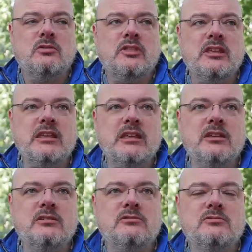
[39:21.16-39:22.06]

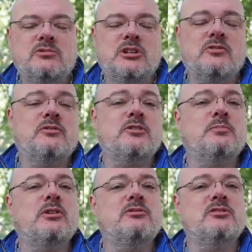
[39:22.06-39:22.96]
the different
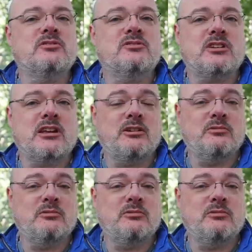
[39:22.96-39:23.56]
approaches to how